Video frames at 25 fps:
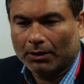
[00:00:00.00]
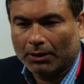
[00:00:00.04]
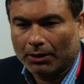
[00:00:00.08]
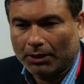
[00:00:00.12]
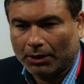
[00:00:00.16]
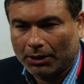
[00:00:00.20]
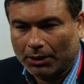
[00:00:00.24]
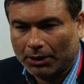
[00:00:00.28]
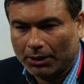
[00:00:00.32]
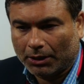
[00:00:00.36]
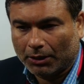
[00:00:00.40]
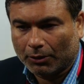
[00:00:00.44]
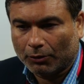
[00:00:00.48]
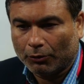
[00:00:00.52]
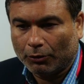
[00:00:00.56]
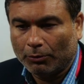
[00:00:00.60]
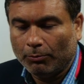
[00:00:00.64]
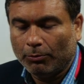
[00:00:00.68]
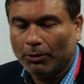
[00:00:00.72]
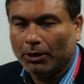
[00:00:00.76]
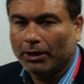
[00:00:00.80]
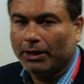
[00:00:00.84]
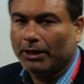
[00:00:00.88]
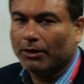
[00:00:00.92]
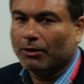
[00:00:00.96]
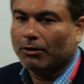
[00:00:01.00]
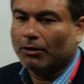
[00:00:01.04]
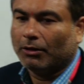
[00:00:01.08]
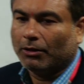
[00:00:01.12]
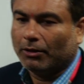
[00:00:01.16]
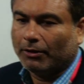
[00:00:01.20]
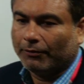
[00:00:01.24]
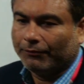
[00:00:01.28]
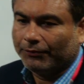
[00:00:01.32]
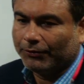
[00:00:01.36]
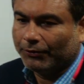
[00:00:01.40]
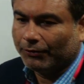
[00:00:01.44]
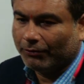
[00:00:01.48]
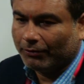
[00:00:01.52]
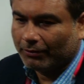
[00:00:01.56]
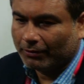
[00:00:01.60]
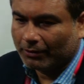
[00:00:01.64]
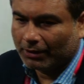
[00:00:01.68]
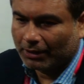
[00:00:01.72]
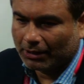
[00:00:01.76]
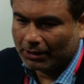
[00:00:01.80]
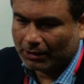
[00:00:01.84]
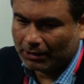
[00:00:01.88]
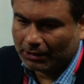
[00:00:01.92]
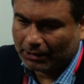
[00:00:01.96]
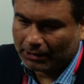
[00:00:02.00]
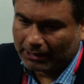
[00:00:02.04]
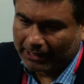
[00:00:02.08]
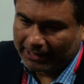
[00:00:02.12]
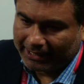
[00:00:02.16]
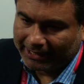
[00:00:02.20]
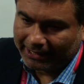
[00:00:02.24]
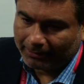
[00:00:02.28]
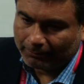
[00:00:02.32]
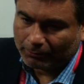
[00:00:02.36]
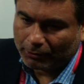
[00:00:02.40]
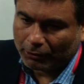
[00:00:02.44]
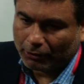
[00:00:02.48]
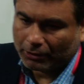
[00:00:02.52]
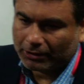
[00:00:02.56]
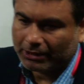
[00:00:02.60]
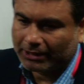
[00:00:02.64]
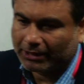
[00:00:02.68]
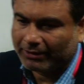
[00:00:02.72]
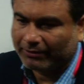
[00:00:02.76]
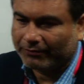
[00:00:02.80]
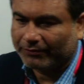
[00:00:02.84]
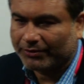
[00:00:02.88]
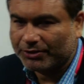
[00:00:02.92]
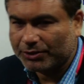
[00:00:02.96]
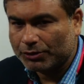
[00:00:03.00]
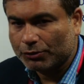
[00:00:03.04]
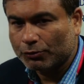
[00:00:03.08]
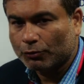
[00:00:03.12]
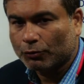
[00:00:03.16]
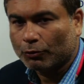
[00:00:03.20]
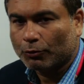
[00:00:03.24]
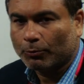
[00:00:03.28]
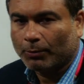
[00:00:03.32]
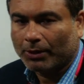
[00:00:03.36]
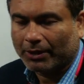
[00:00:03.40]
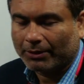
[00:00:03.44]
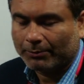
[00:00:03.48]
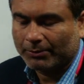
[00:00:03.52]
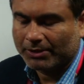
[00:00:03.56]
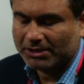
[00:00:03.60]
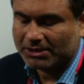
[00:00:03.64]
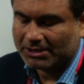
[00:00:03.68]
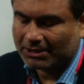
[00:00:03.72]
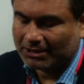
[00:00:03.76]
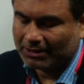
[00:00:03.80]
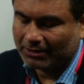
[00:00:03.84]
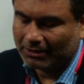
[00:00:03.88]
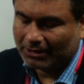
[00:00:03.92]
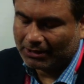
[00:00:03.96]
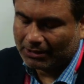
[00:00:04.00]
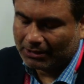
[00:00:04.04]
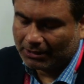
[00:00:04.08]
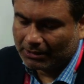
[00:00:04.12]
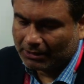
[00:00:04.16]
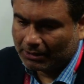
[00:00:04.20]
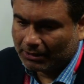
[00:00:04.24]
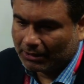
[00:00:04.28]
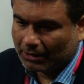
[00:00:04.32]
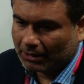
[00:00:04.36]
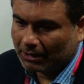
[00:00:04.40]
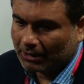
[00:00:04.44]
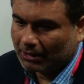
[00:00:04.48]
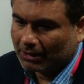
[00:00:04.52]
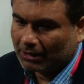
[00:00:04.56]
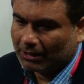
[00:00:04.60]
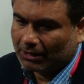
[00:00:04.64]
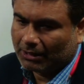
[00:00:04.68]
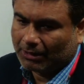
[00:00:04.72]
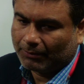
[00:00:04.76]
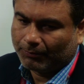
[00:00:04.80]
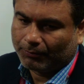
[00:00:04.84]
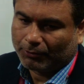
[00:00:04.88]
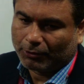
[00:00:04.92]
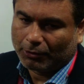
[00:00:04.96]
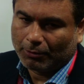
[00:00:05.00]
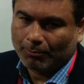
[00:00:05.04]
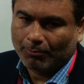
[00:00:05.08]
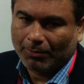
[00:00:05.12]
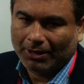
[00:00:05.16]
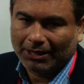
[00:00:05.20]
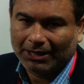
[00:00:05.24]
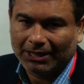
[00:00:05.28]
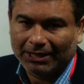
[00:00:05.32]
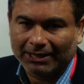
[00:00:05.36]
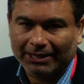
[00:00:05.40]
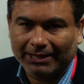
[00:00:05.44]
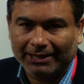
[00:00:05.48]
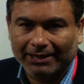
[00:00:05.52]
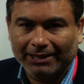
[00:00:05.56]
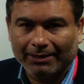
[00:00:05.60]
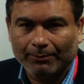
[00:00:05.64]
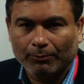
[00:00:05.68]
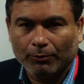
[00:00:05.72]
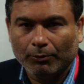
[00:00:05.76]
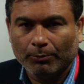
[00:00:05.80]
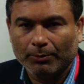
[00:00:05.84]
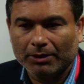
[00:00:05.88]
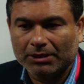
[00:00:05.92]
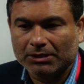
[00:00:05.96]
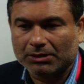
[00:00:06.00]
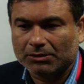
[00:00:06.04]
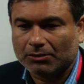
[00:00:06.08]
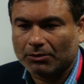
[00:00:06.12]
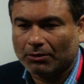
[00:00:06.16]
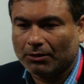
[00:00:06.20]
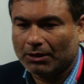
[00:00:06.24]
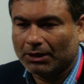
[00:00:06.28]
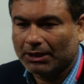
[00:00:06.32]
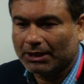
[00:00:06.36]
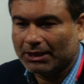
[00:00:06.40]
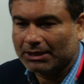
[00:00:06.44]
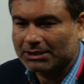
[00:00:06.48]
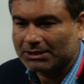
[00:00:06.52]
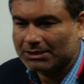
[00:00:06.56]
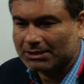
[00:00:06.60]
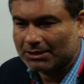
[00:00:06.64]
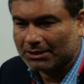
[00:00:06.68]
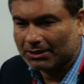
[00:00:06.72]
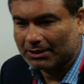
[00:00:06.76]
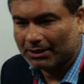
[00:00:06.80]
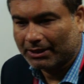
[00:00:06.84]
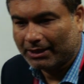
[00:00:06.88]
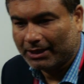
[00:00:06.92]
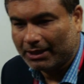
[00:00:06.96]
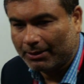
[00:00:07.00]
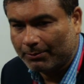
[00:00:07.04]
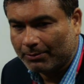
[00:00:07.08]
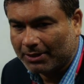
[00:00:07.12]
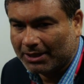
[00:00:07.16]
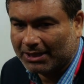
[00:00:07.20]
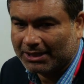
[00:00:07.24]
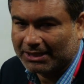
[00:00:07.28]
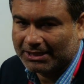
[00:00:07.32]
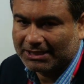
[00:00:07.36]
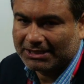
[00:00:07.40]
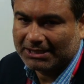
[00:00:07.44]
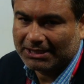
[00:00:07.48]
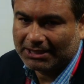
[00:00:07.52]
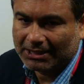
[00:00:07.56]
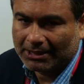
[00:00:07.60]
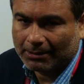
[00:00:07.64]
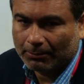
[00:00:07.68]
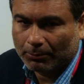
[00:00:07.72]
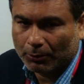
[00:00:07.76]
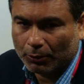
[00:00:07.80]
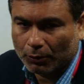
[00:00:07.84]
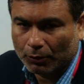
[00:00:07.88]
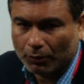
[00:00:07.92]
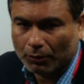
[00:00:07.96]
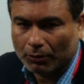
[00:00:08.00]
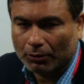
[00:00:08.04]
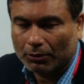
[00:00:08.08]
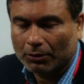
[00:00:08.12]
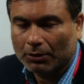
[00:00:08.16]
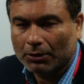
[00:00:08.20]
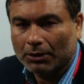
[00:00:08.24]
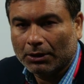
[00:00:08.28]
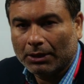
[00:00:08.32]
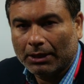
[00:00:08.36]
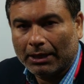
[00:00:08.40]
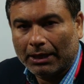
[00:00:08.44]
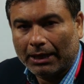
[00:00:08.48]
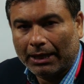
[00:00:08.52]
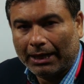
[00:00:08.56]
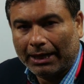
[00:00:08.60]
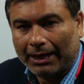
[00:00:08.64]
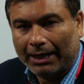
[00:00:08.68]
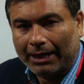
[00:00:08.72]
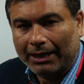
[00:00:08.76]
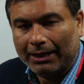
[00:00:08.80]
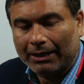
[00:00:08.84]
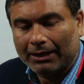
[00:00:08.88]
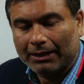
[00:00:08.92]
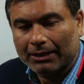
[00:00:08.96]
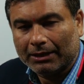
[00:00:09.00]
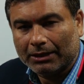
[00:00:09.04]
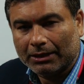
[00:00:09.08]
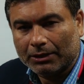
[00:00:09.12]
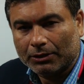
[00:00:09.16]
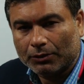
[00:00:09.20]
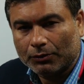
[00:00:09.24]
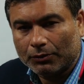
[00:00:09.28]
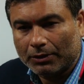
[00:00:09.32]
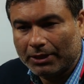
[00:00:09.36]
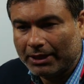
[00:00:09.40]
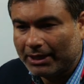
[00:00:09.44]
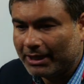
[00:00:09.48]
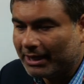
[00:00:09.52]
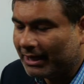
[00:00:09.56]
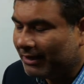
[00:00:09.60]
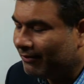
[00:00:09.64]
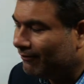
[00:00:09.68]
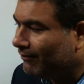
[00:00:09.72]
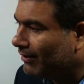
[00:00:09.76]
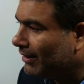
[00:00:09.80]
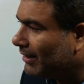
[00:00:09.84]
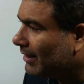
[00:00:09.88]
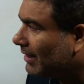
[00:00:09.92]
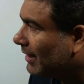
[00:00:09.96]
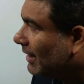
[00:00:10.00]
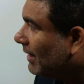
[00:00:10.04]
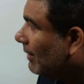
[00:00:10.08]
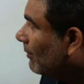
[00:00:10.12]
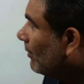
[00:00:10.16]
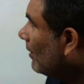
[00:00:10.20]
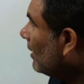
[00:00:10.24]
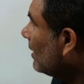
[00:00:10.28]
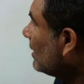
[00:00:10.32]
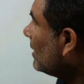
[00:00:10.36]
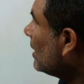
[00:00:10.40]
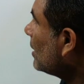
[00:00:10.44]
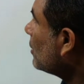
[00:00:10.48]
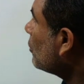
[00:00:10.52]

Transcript: Good morning, all of you. I am Dr. Vishnu Kumar Mishra from Mallareddy Women's College, MRECW. And today I will deliver the